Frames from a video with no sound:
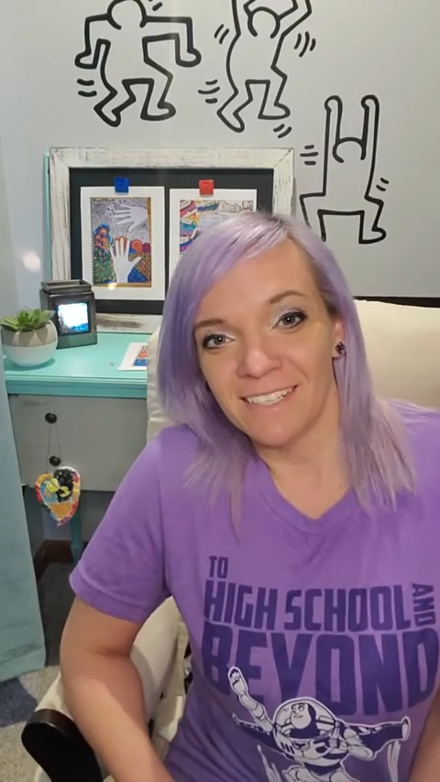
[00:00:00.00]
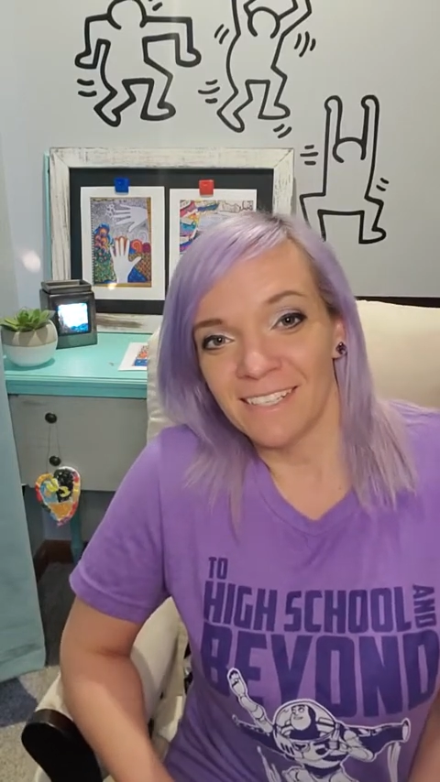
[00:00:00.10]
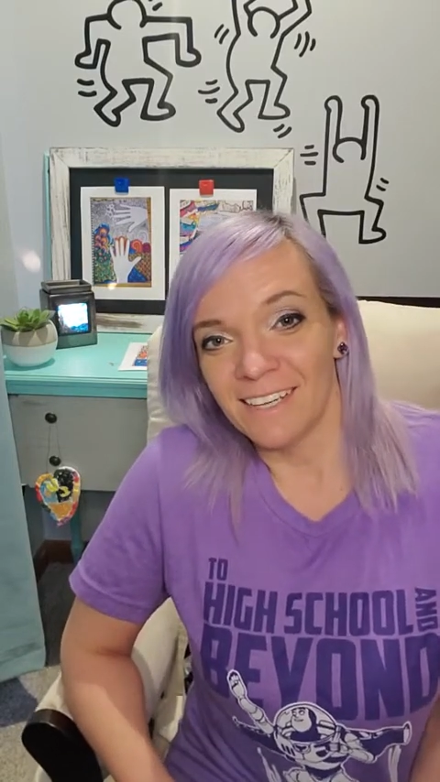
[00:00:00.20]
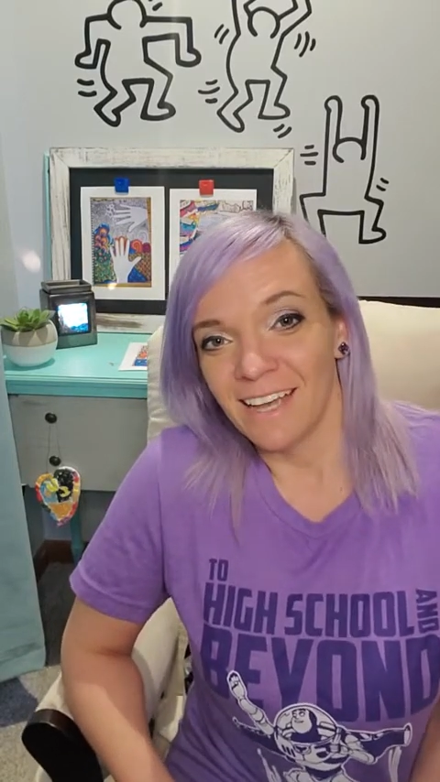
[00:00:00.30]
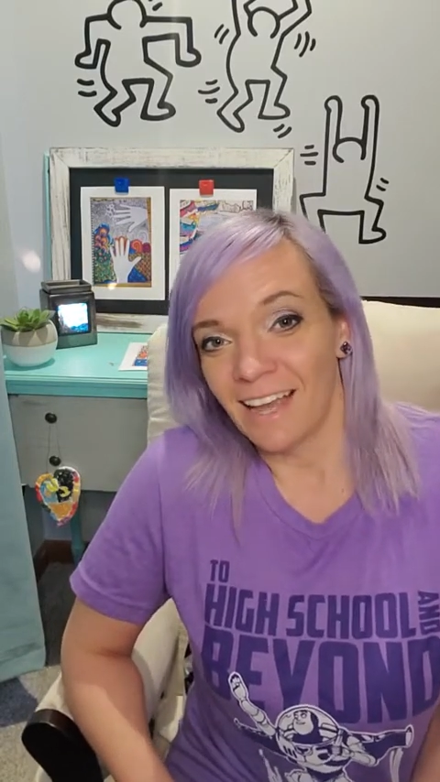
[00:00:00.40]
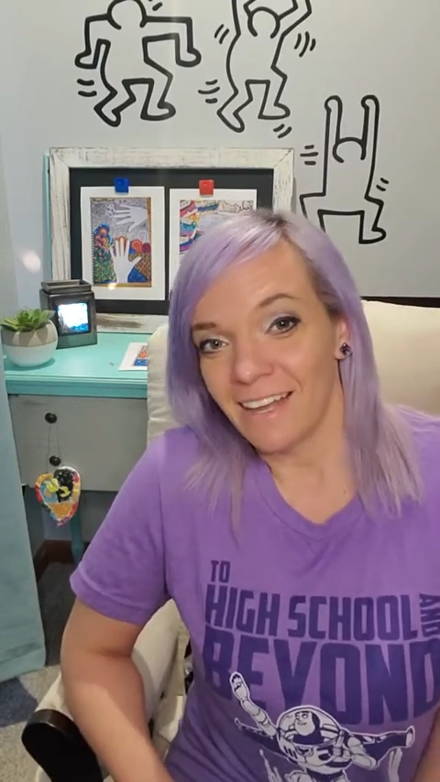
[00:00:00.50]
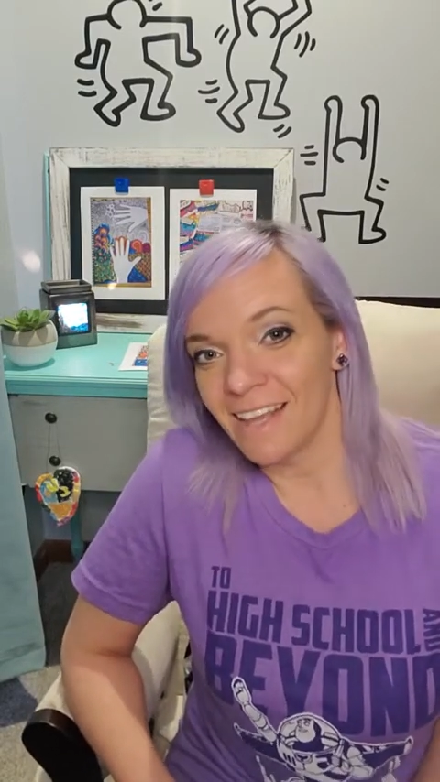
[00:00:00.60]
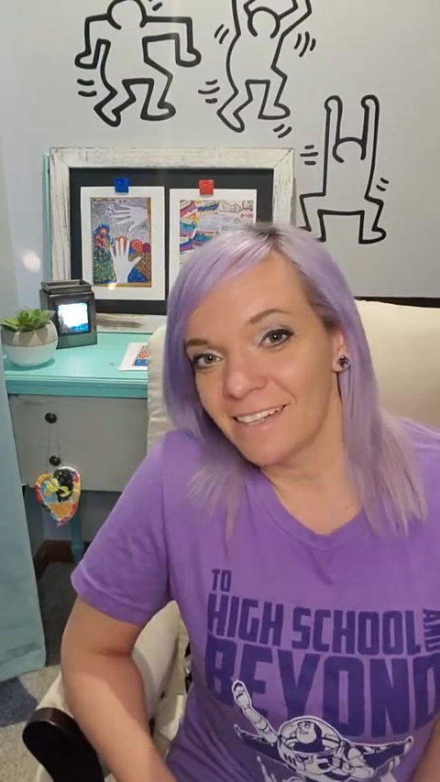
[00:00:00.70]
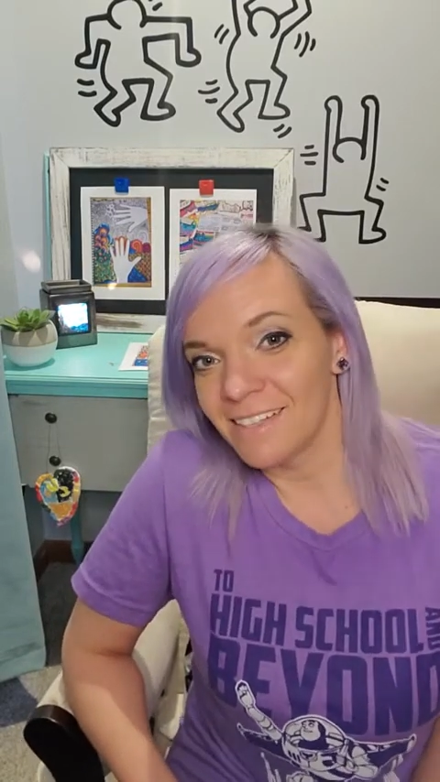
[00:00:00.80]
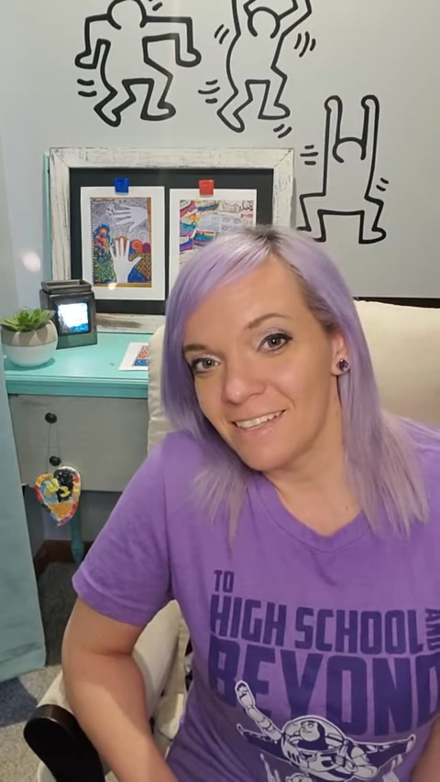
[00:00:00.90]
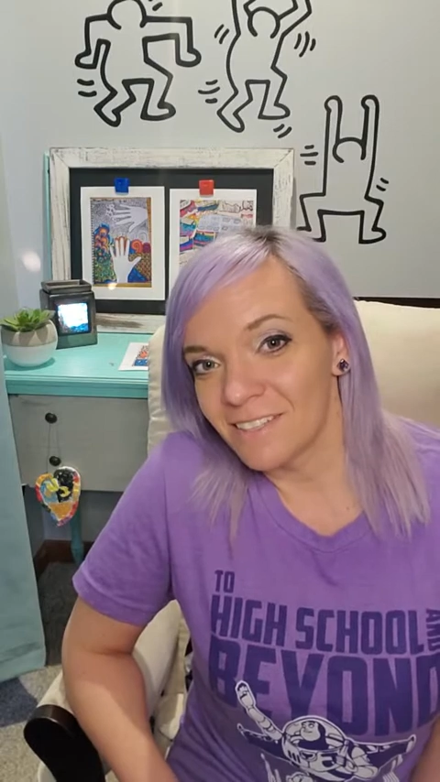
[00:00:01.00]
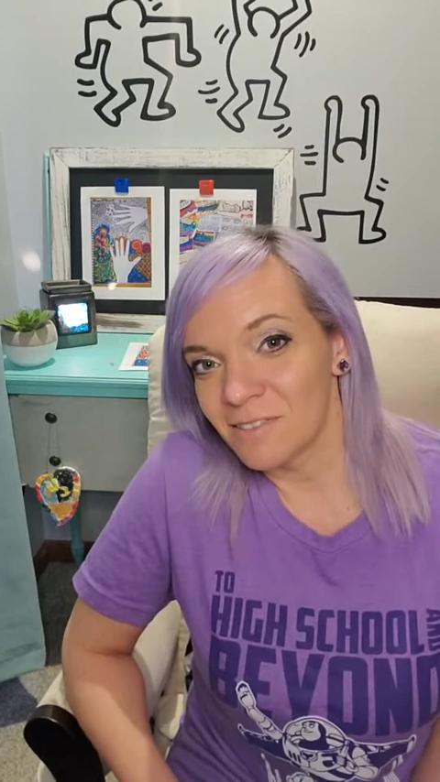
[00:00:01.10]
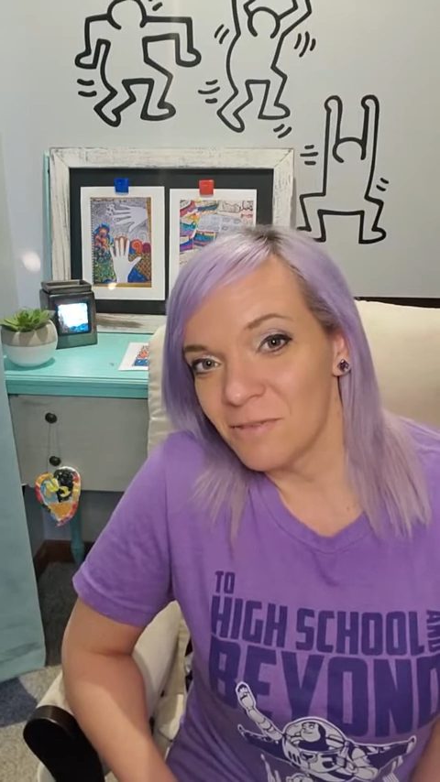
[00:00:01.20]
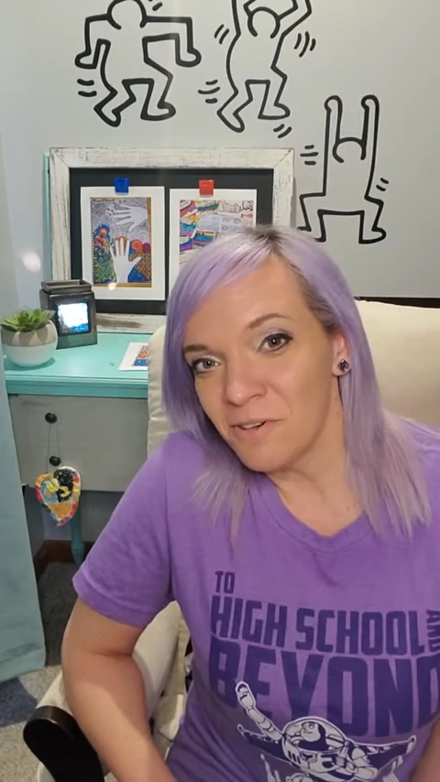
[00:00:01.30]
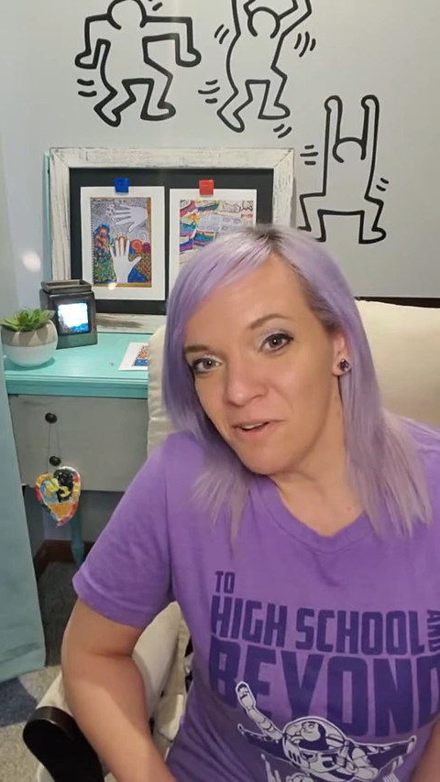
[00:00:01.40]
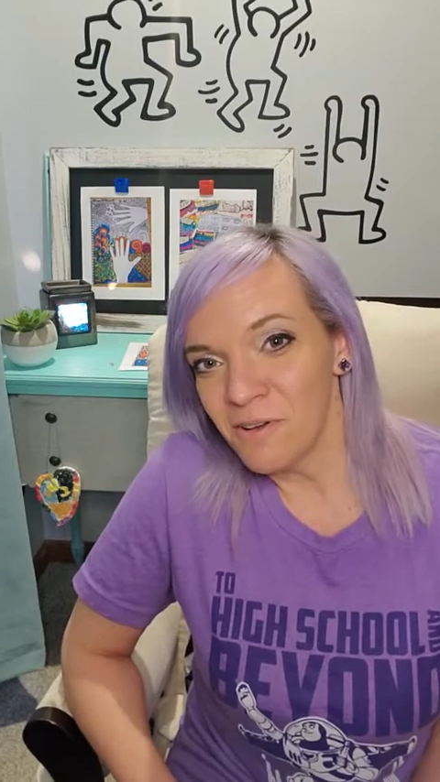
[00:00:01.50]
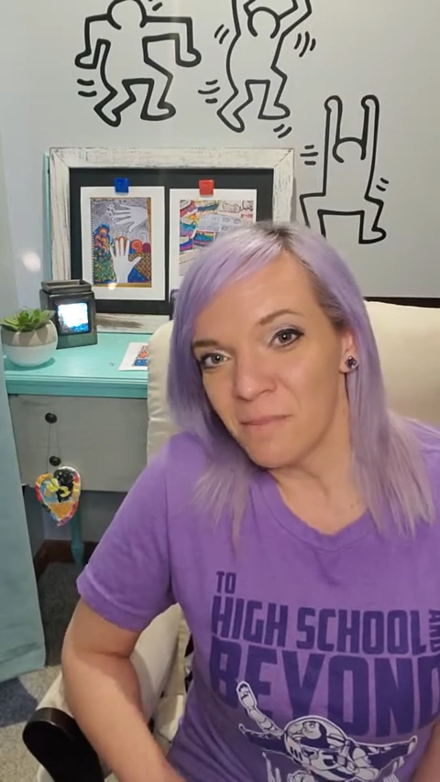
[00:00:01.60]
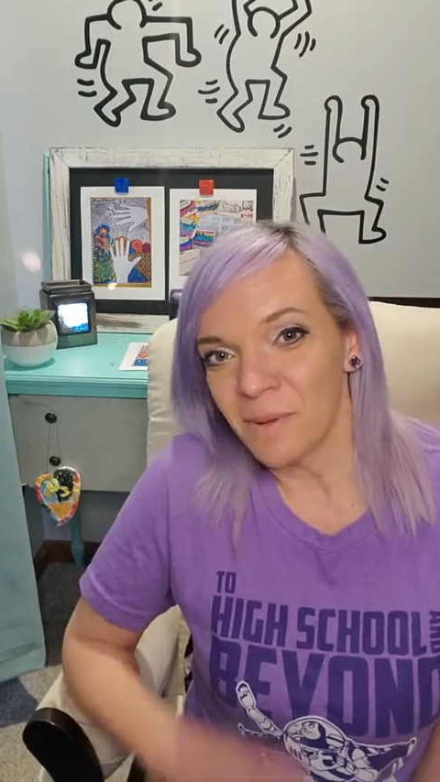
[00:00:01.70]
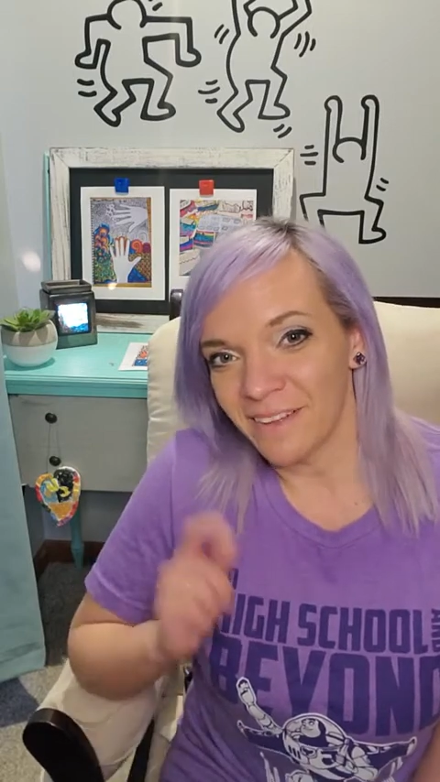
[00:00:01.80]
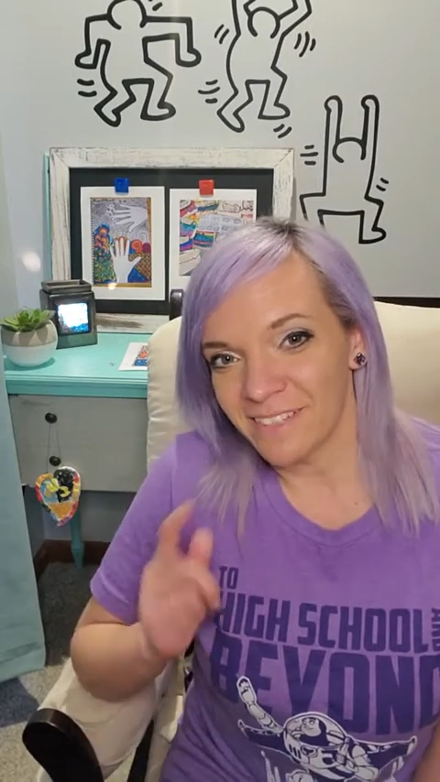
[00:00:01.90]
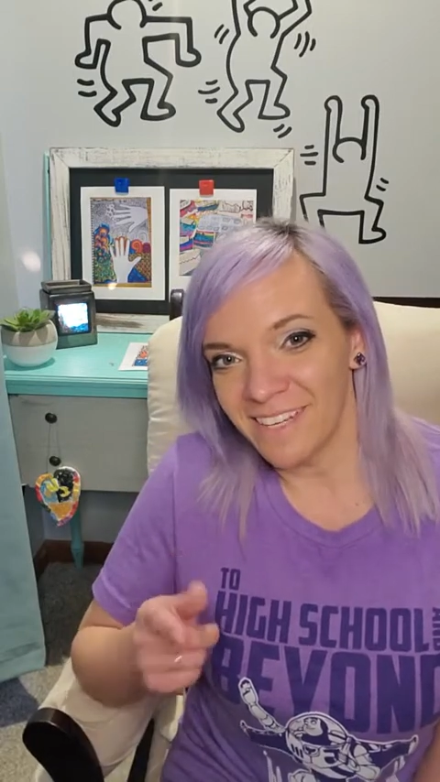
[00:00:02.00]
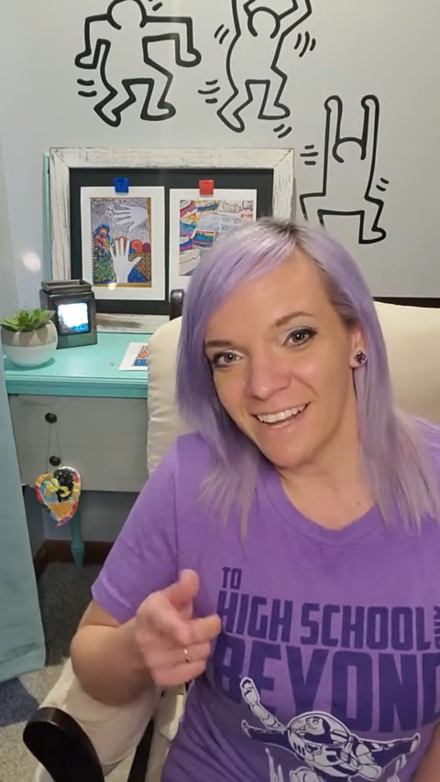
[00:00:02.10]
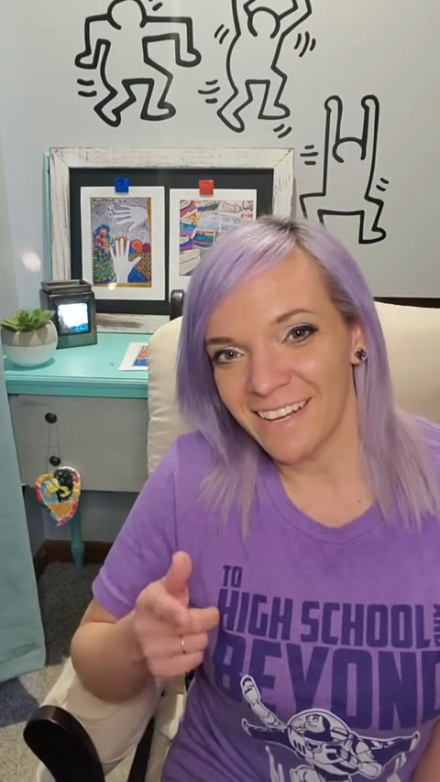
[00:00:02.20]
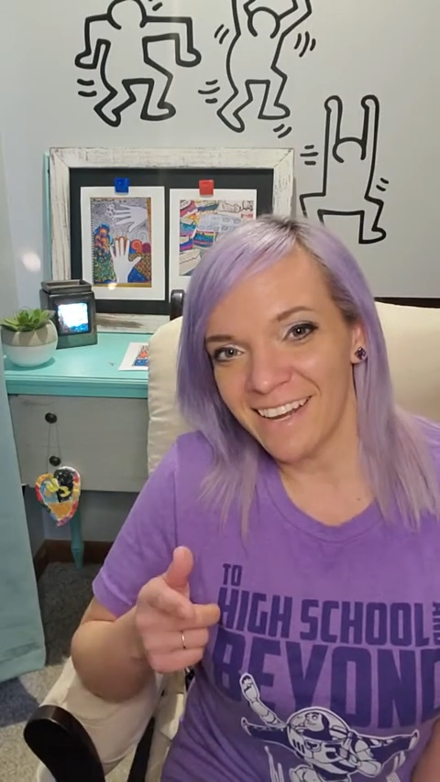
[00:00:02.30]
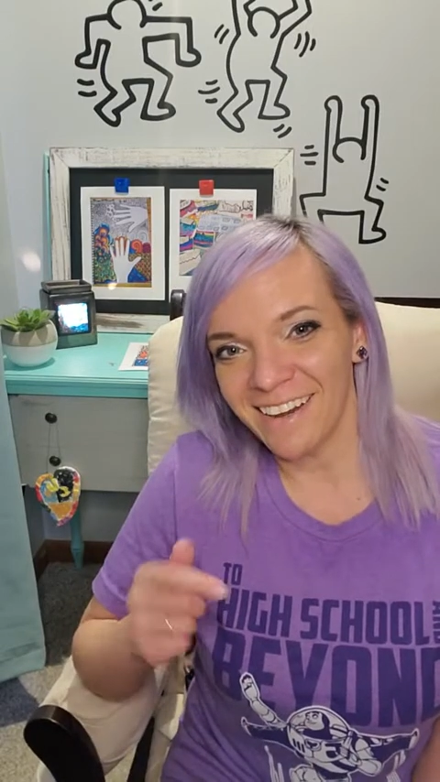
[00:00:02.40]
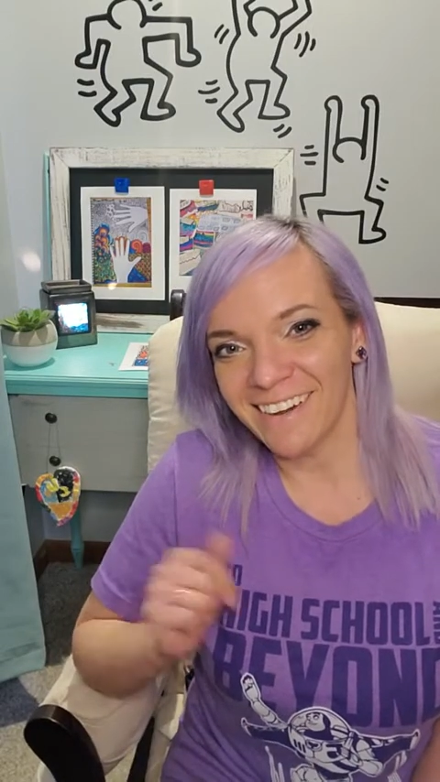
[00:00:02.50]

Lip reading: I can't see at school, but I'll see you on here.